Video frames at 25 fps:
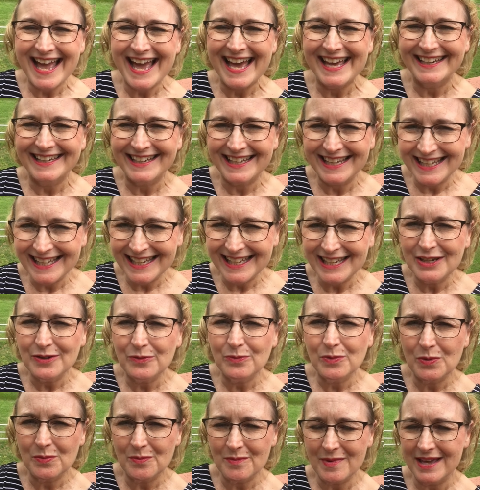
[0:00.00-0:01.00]
and He
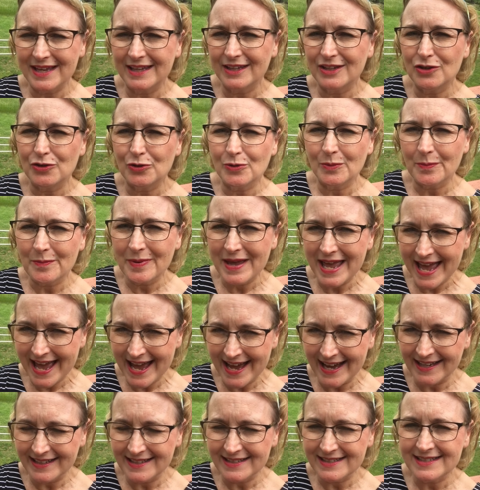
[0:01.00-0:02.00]
will make your
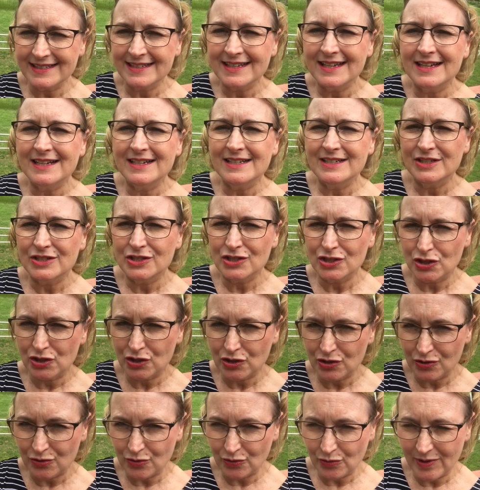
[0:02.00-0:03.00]
paths
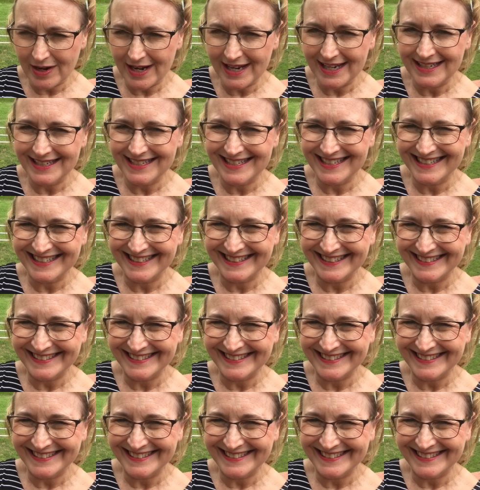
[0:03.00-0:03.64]
straight."